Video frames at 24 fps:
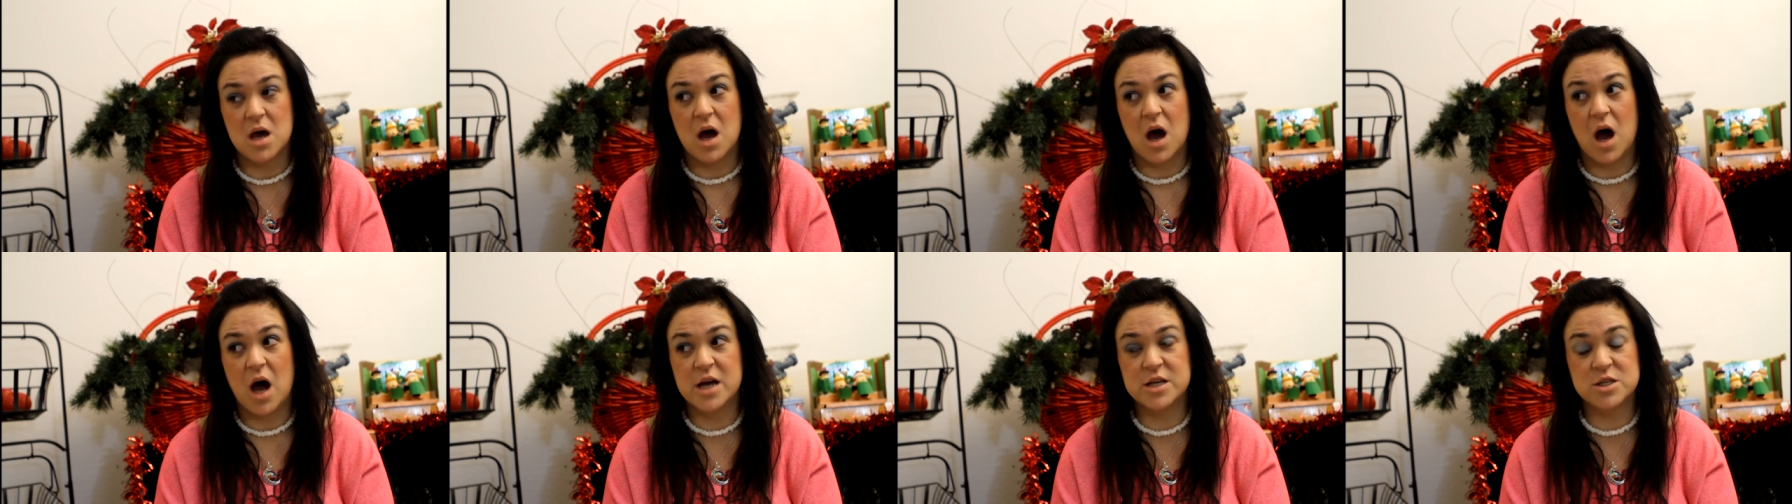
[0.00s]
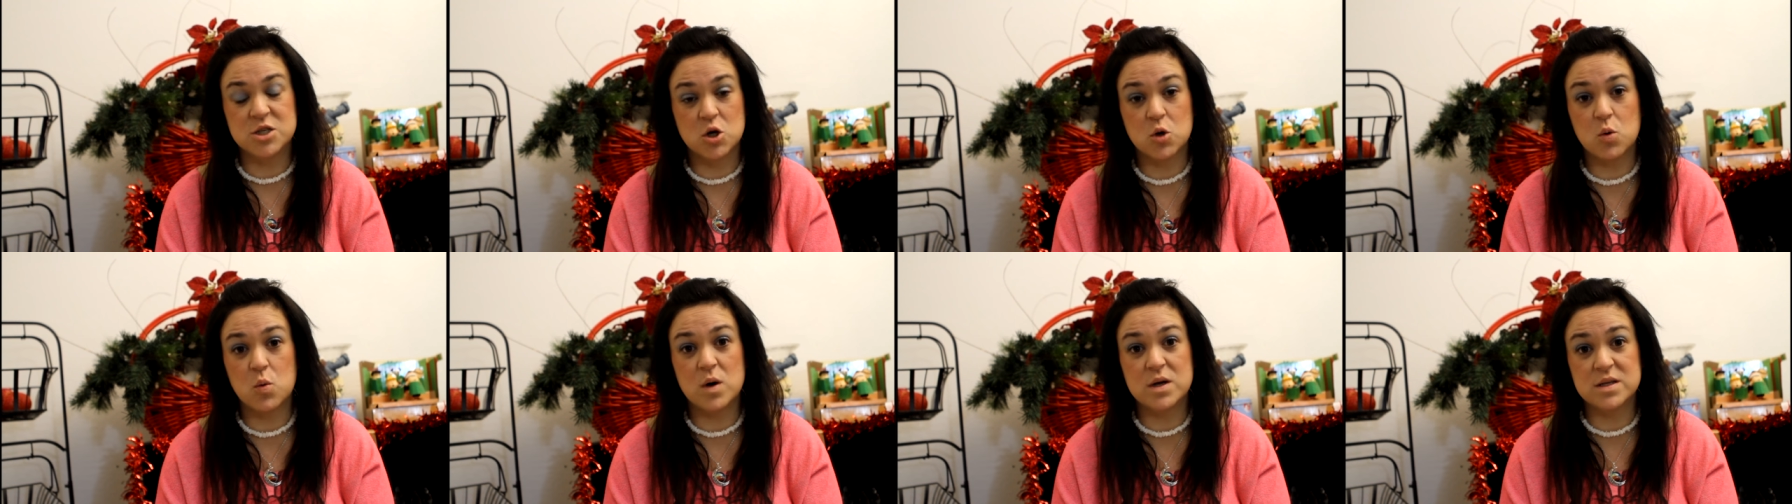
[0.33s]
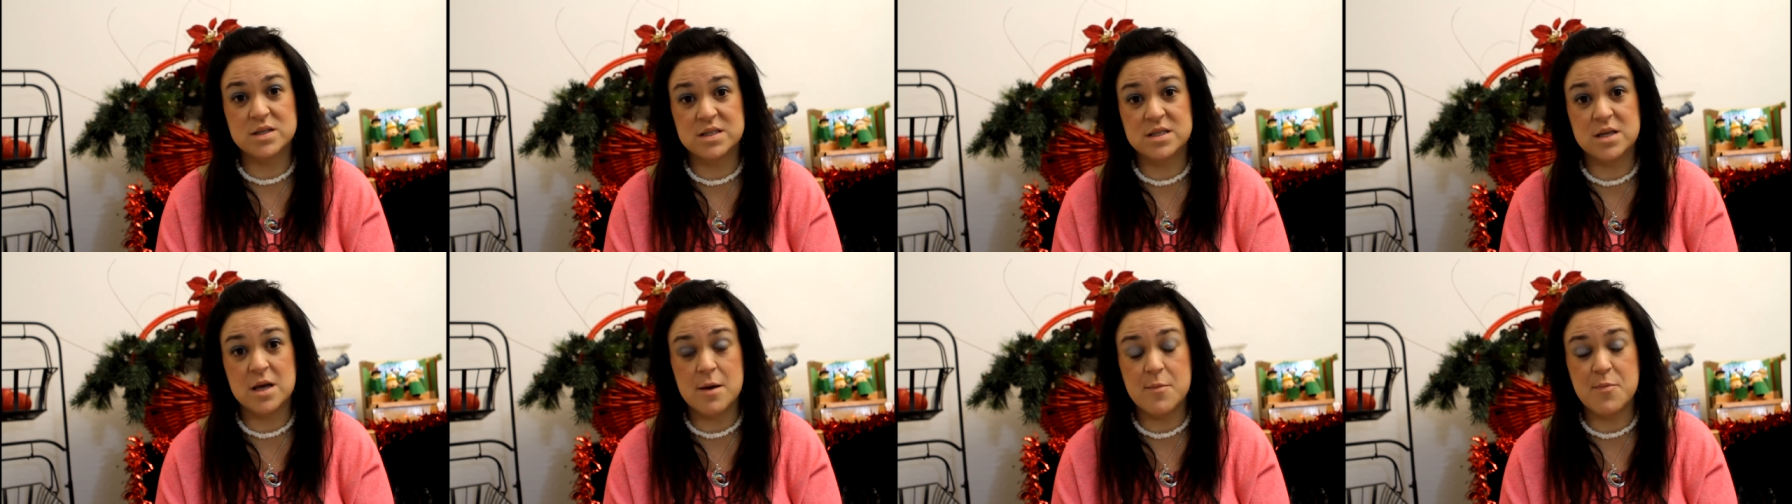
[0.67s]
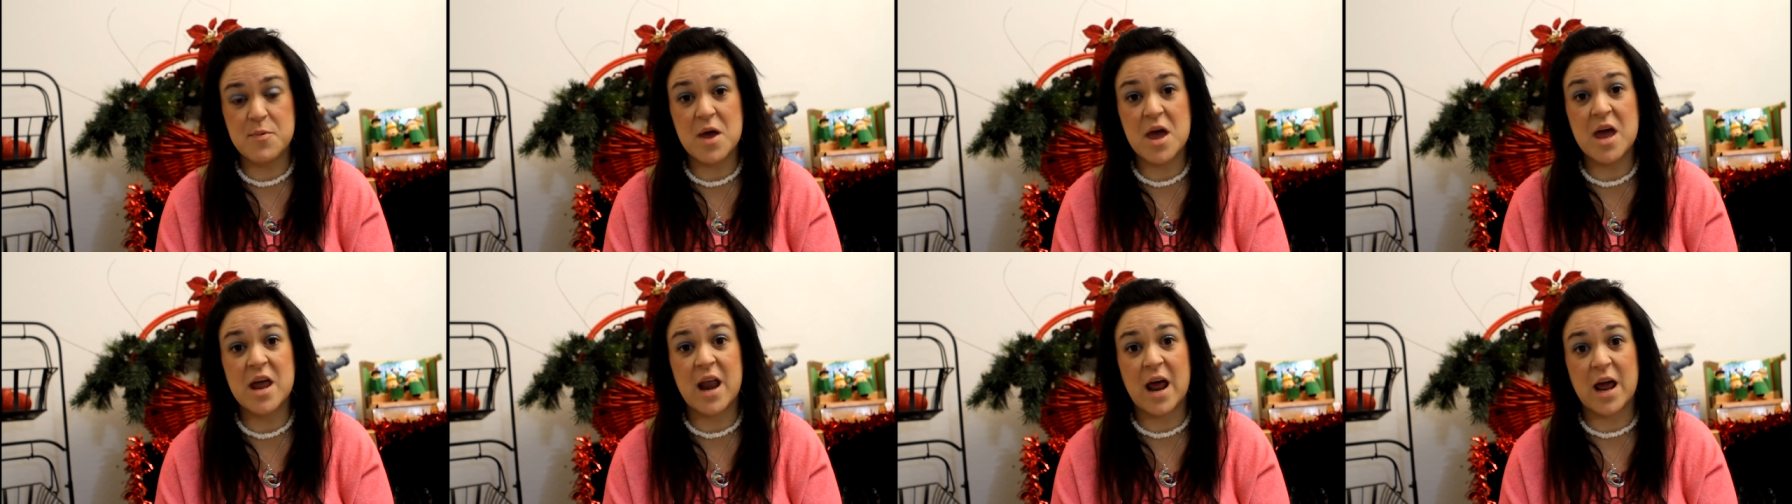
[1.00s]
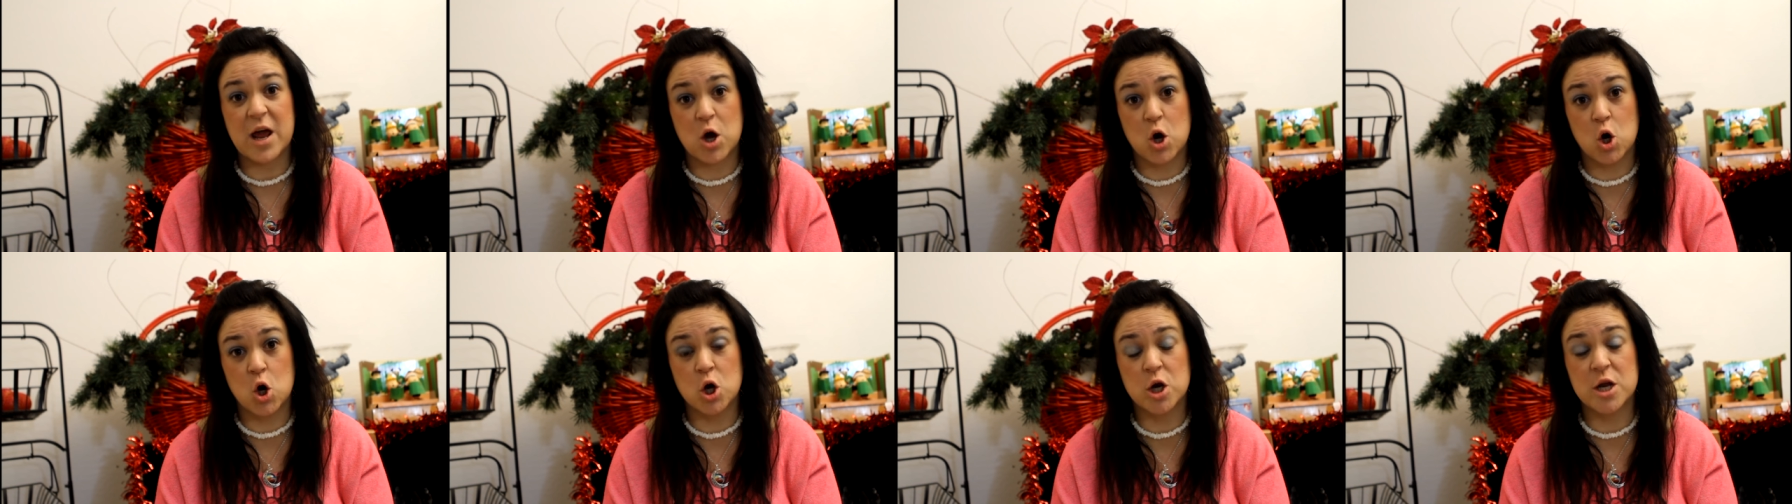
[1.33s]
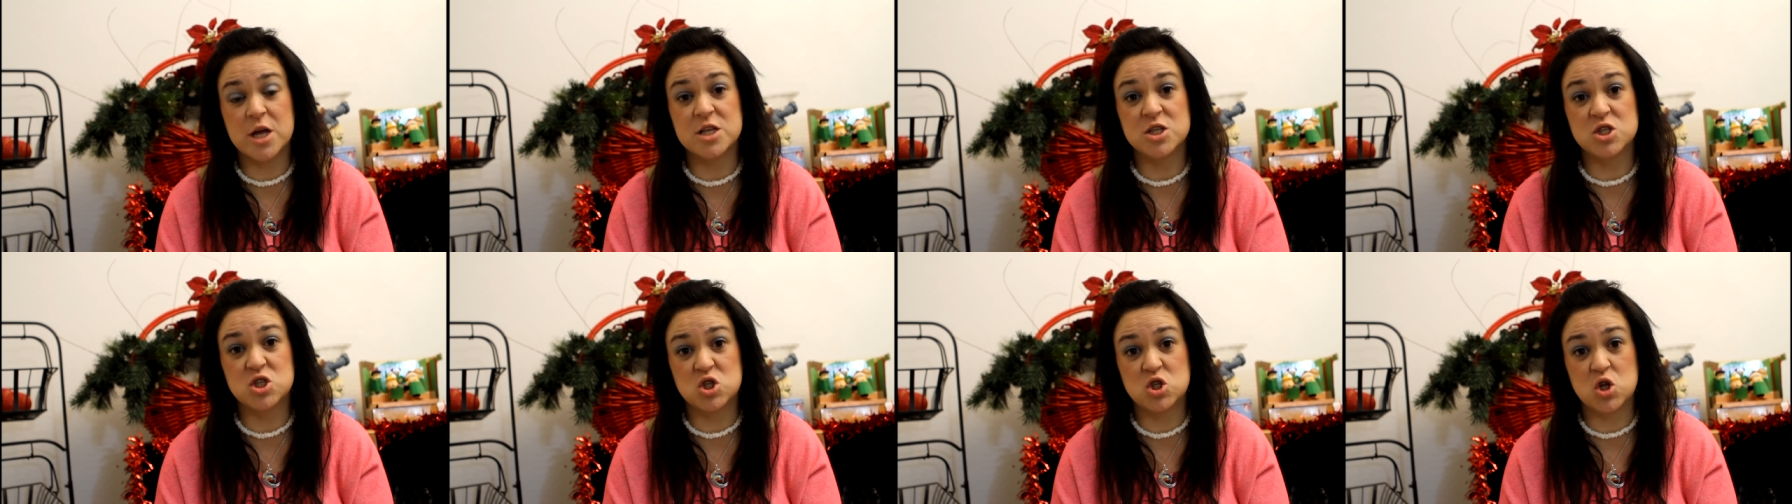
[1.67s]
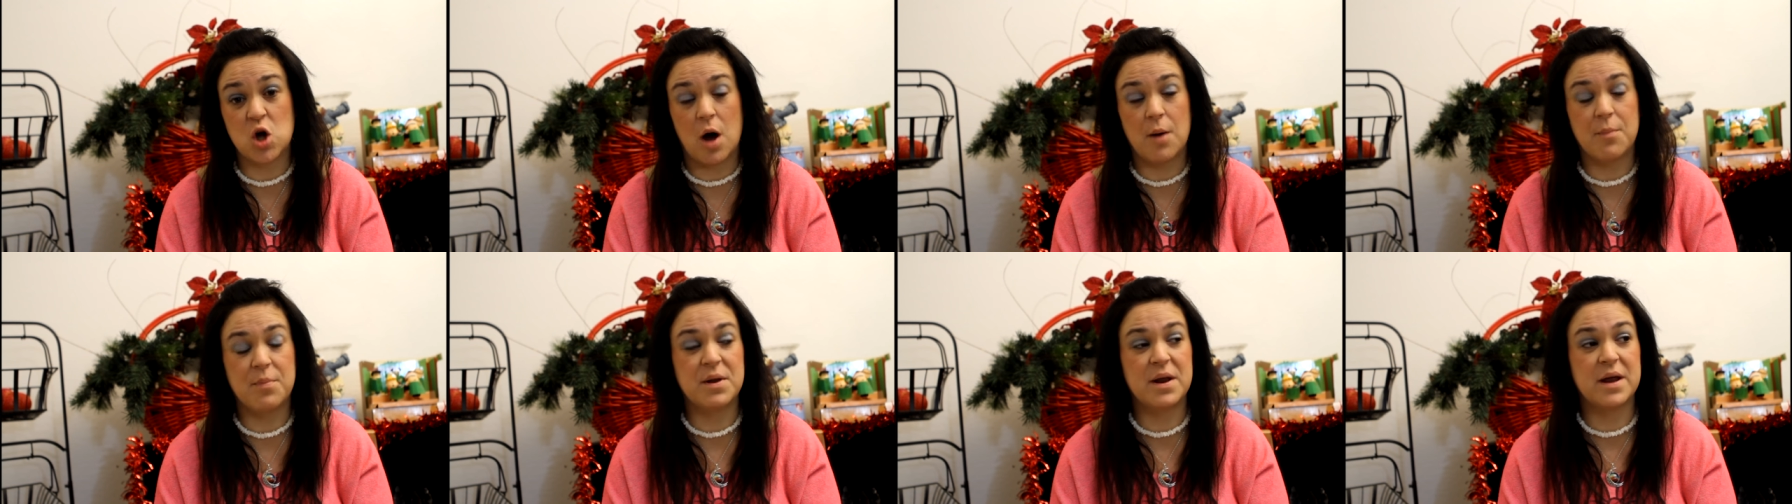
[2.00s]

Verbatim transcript: I took one sip and I couldn't stop